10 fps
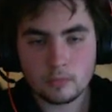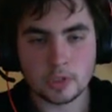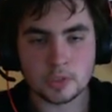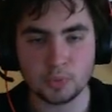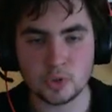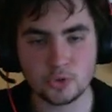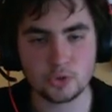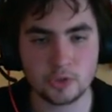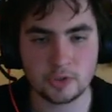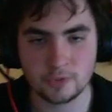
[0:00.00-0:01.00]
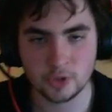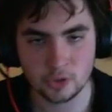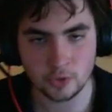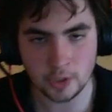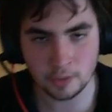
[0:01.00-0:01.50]
it's purely for
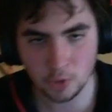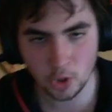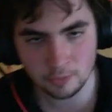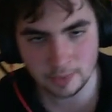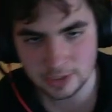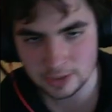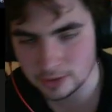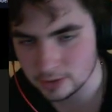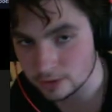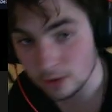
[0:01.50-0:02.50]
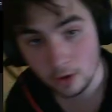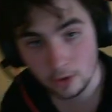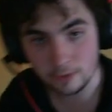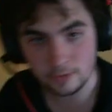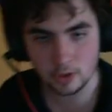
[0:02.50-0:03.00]
greed purposes,
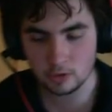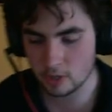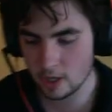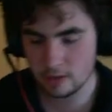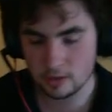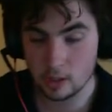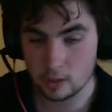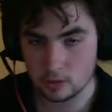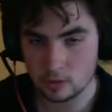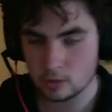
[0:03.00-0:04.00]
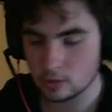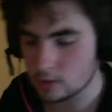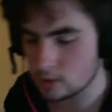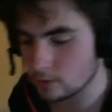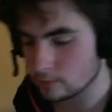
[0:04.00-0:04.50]
so if you don't like that, you can
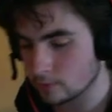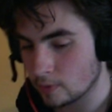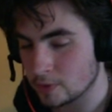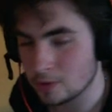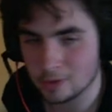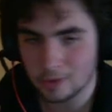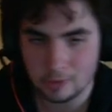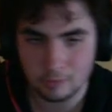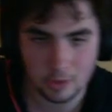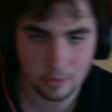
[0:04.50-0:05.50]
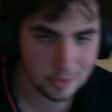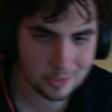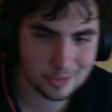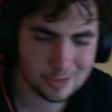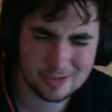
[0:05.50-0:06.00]
leave. I mean, you can leave anyway,
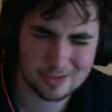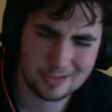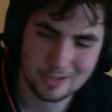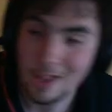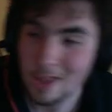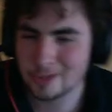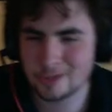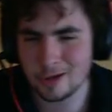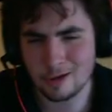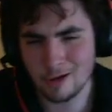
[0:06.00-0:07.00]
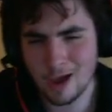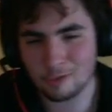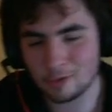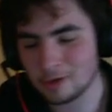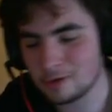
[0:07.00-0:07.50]
so just stick
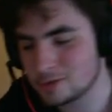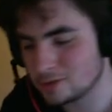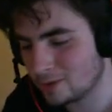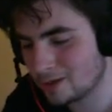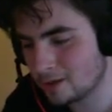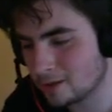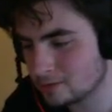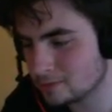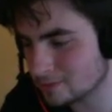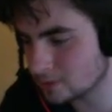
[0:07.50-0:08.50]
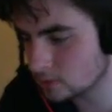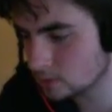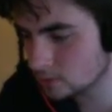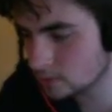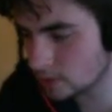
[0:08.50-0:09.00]
around, why don't you? Why not?
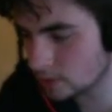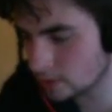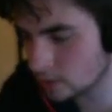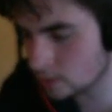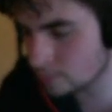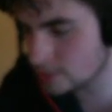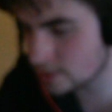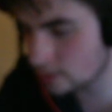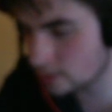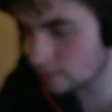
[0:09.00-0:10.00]
It's not like you're going to miss out on